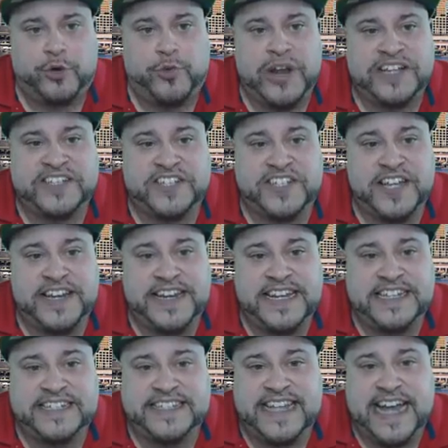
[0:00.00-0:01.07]

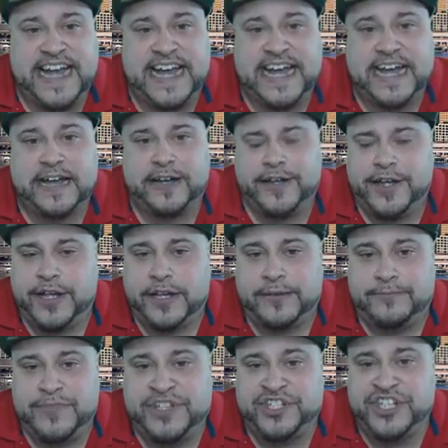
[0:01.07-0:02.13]
Racinista,
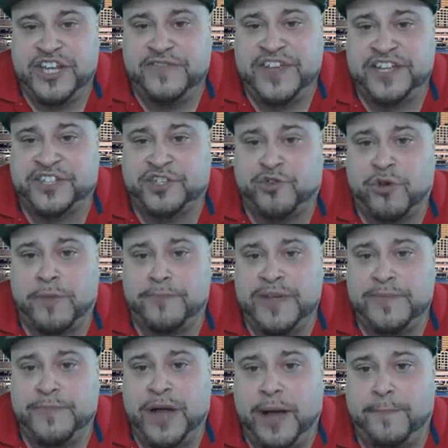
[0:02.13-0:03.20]
Mischievous
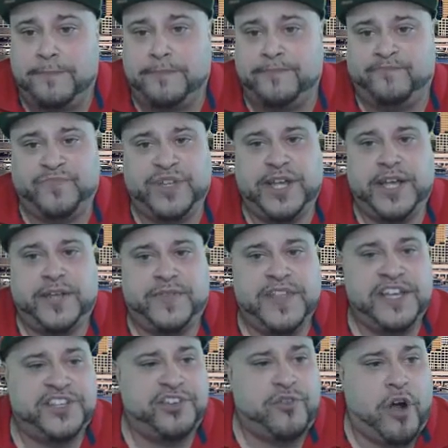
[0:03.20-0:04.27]
Grumpy Bum.
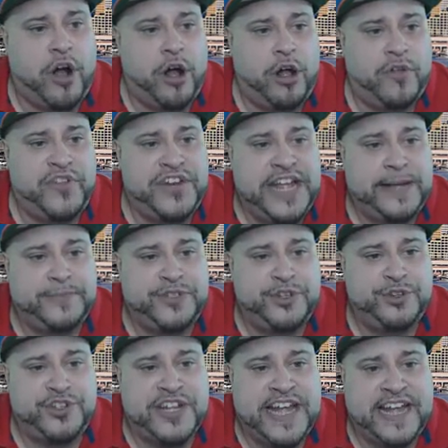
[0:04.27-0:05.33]
These are all the names
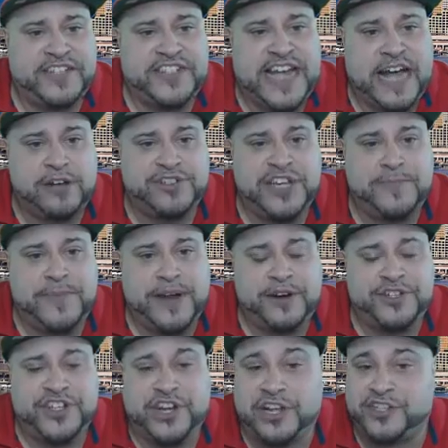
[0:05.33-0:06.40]
used against housing
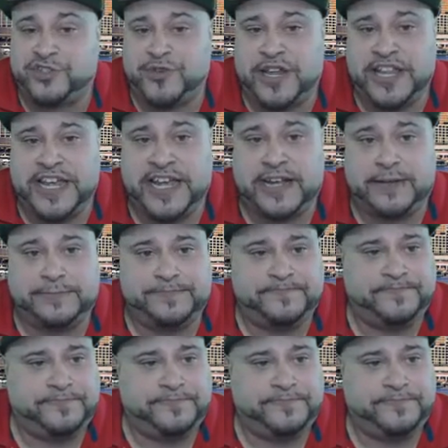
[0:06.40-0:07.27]
bears in Australia.